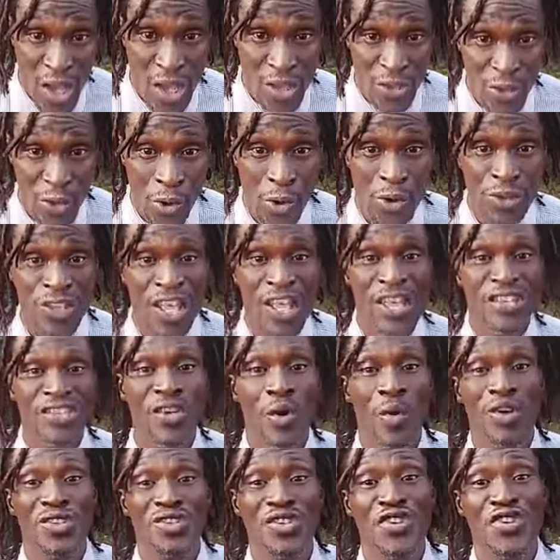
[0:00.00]
You go think so
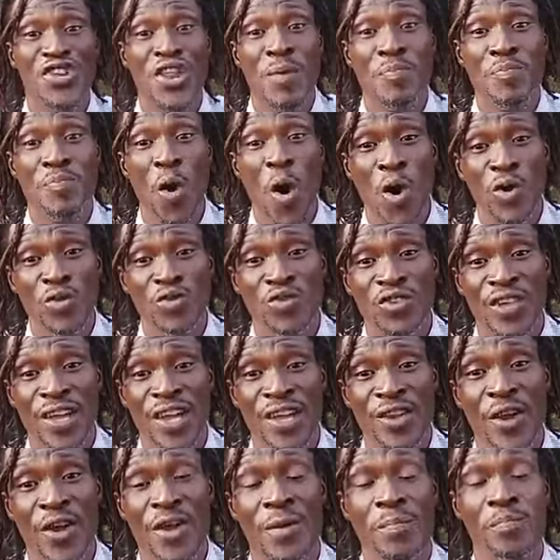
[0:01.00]
what you post
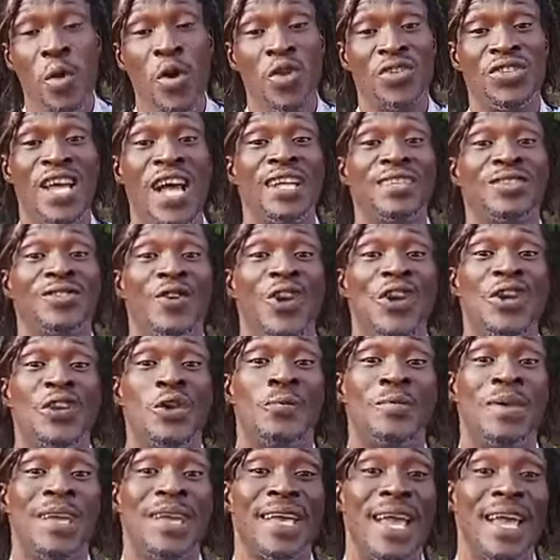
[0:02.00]
is not important or it
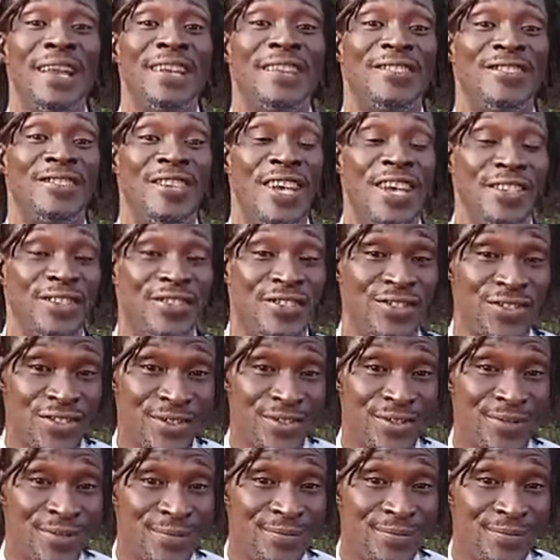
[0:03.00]
not make any sense.